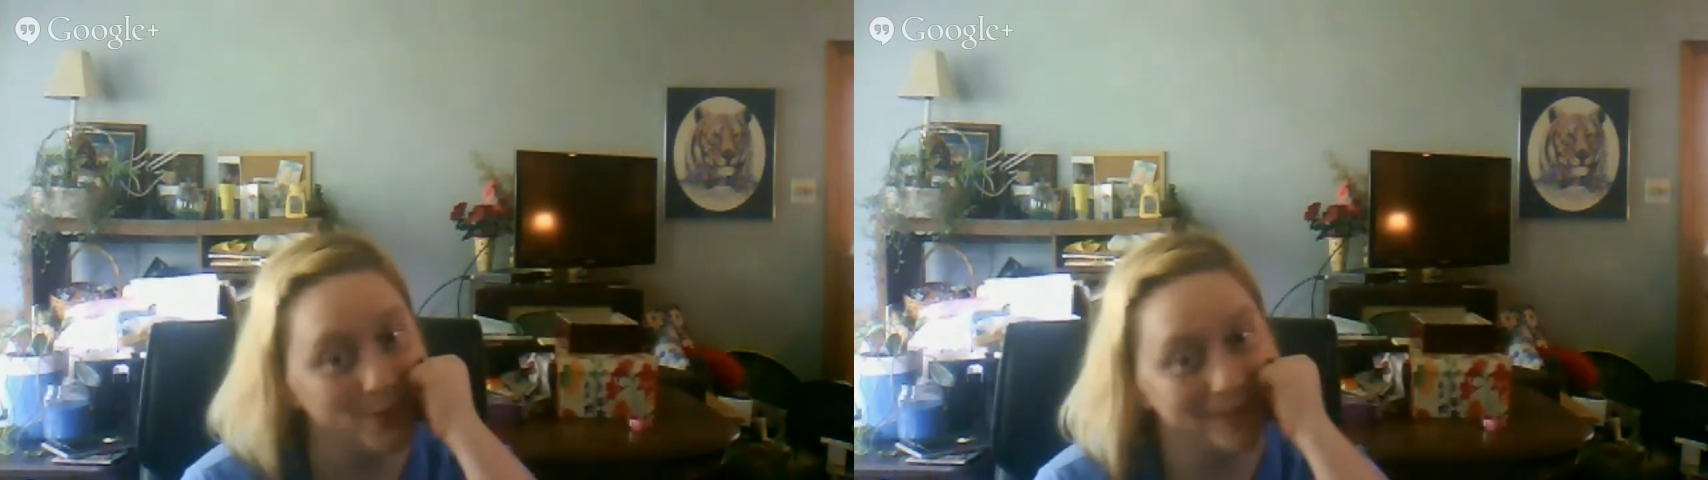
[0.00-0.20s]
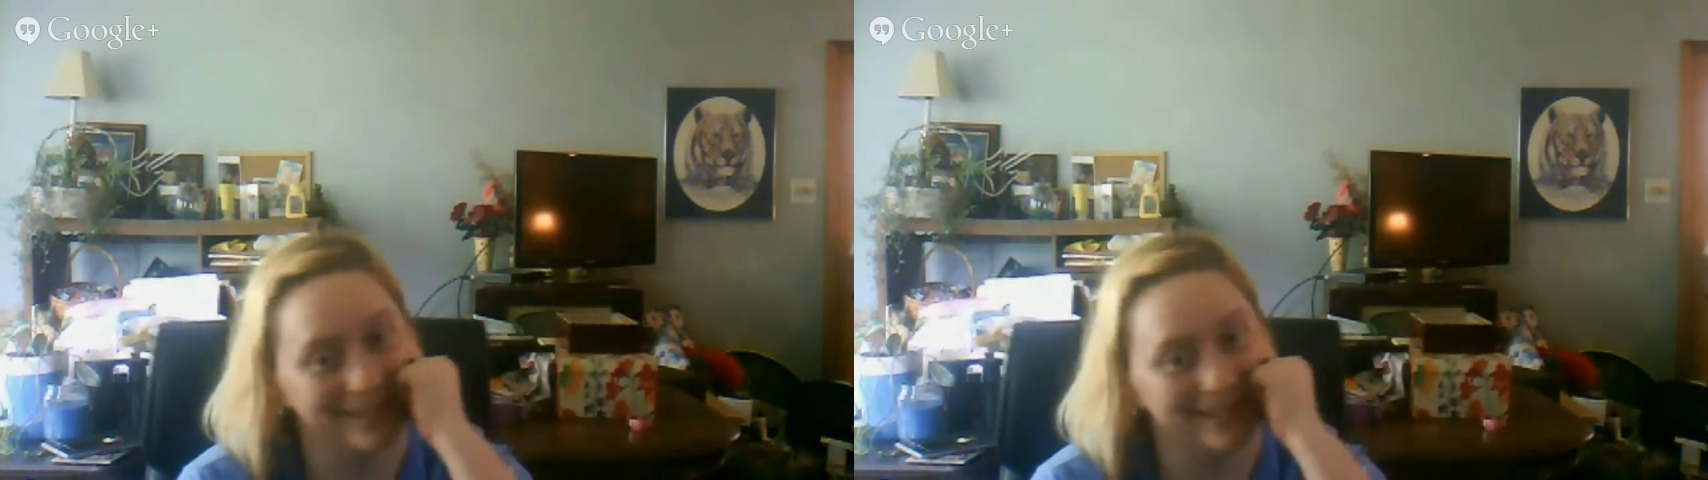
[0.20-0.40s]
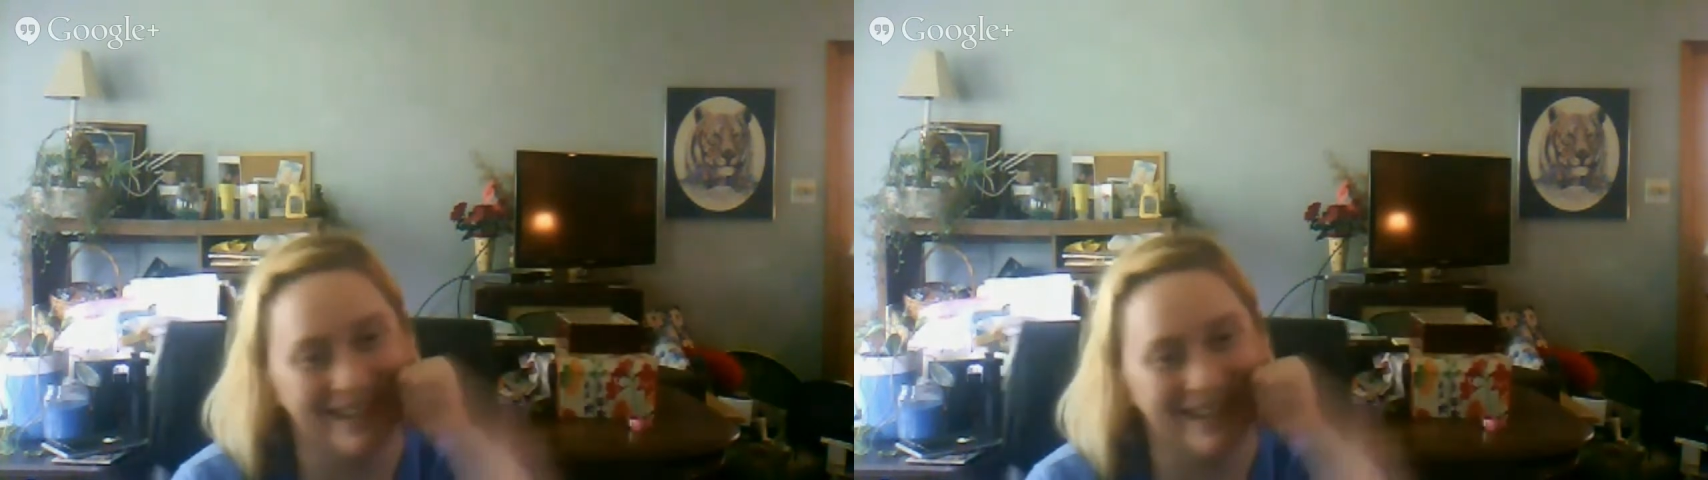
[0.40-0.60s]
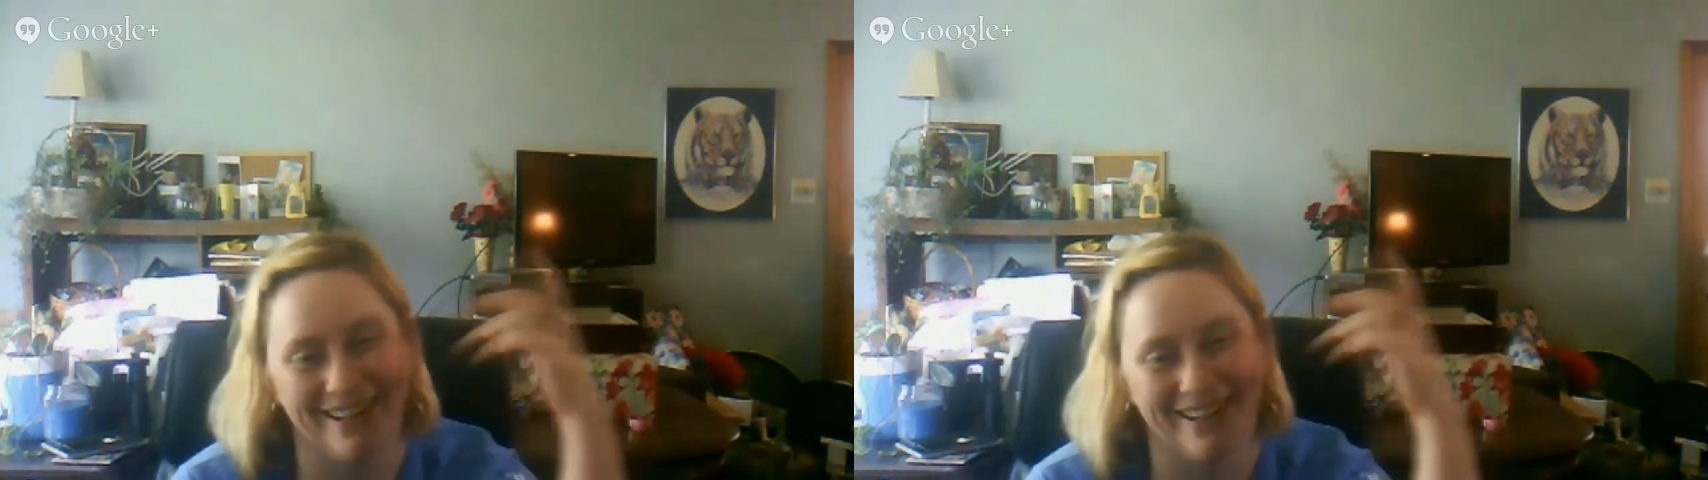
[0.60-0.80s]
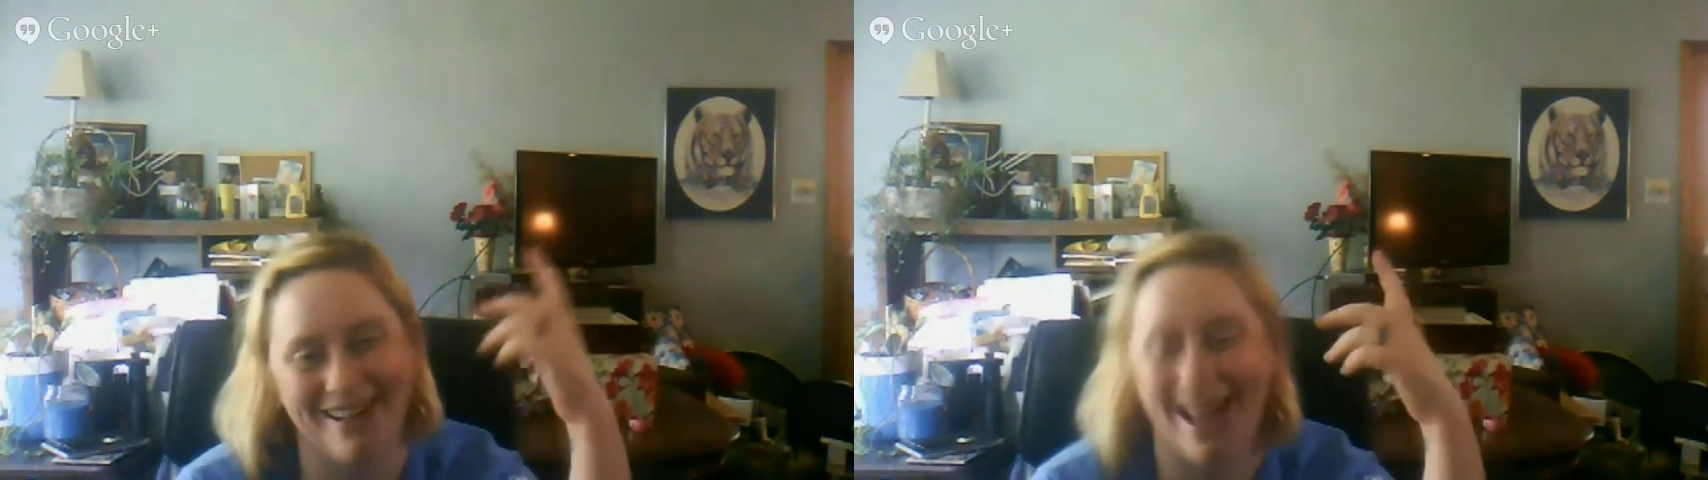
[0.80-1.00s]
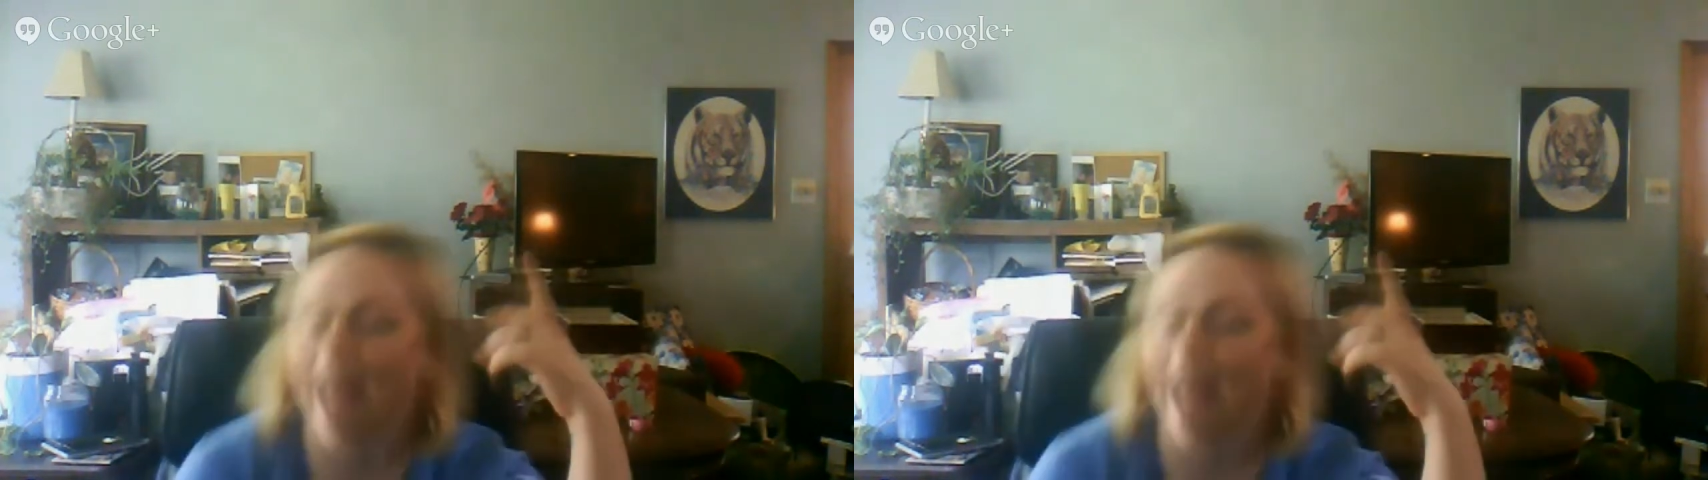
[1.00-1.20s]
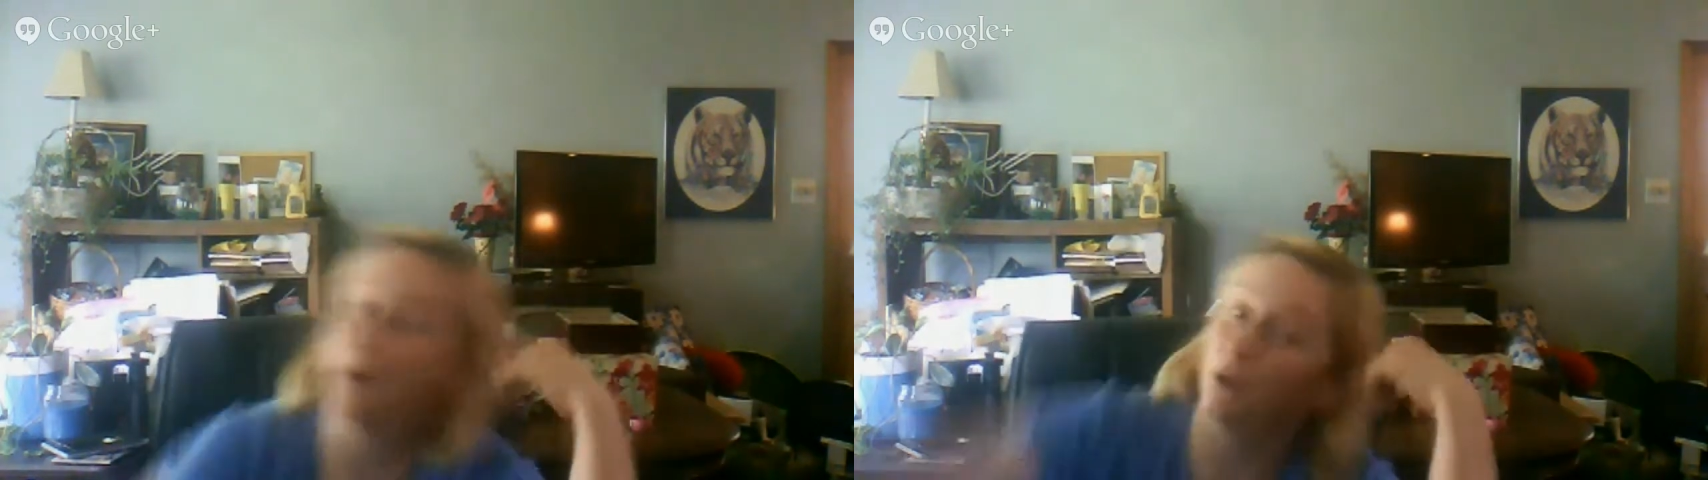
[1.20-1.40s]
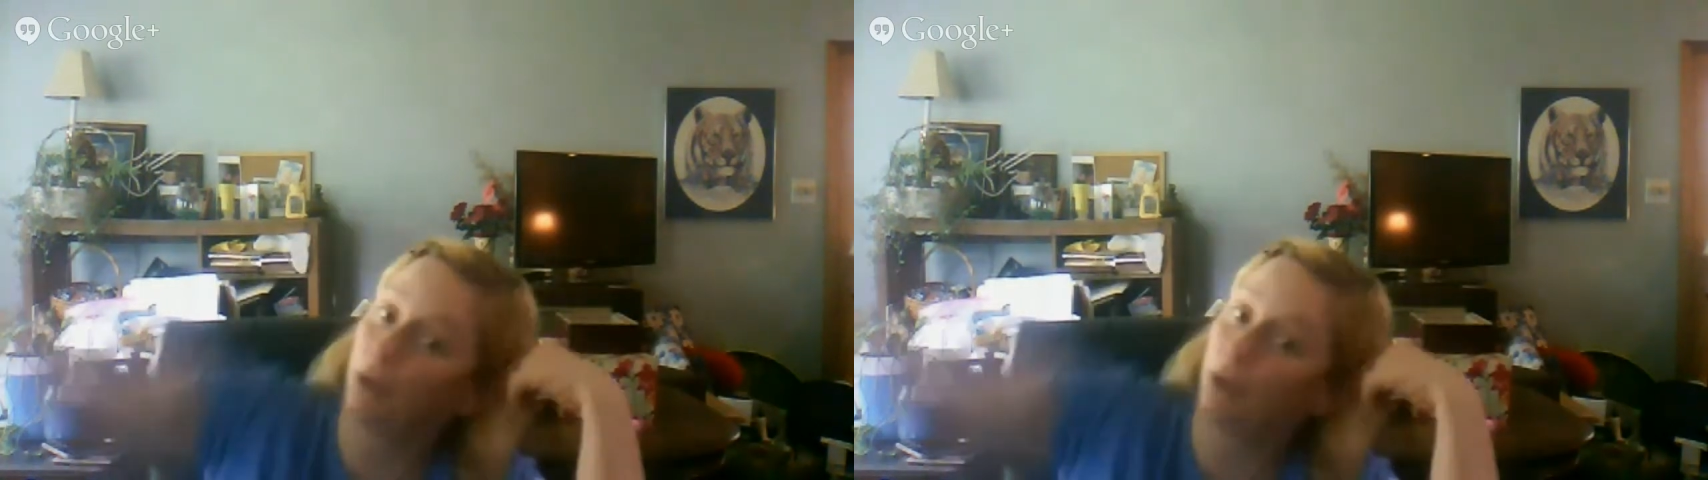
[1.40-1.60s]
And you'll
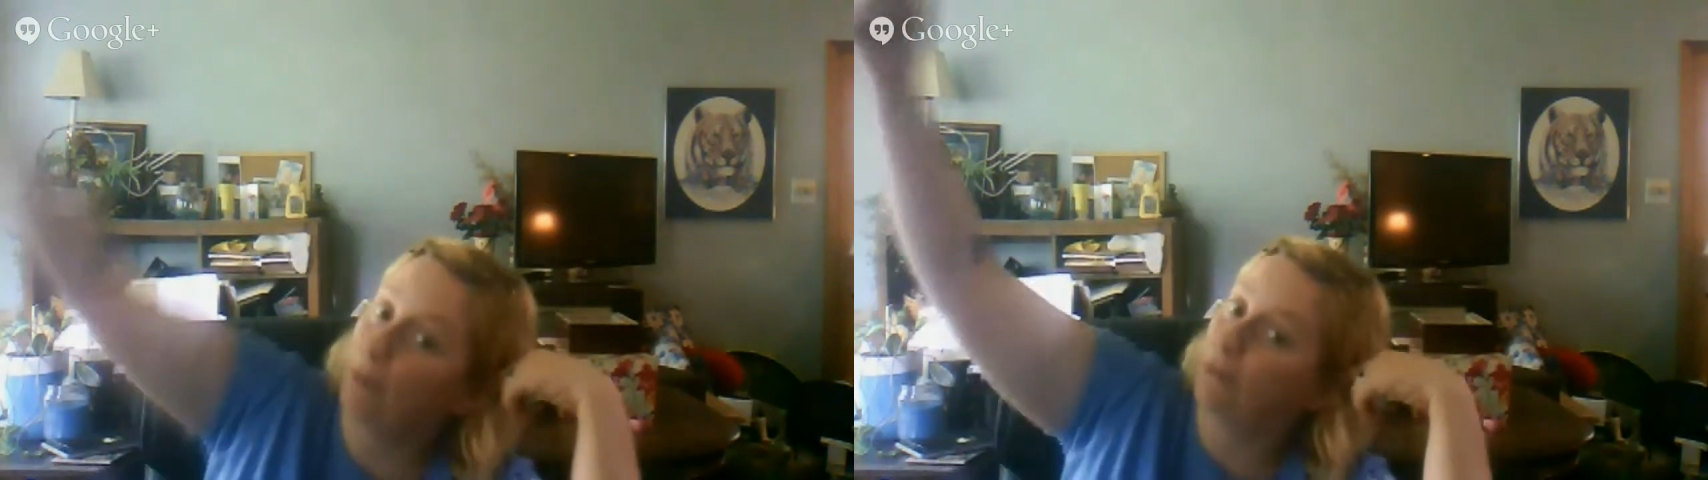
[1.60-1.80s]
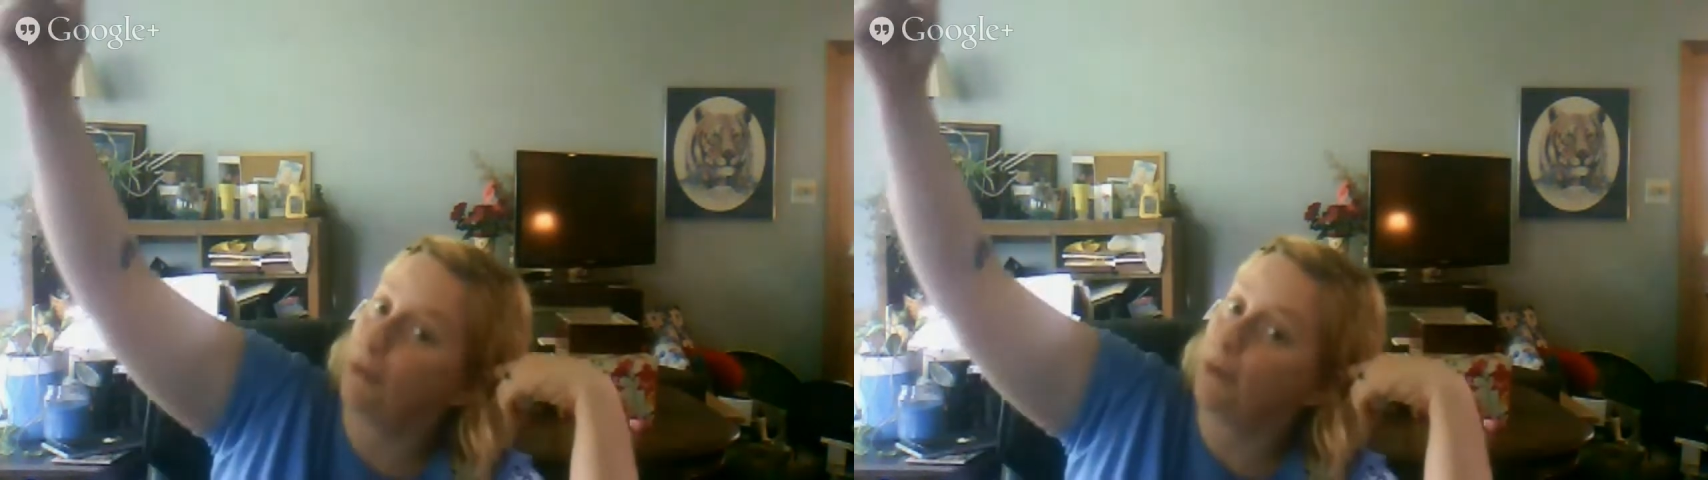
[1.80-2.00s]
come from up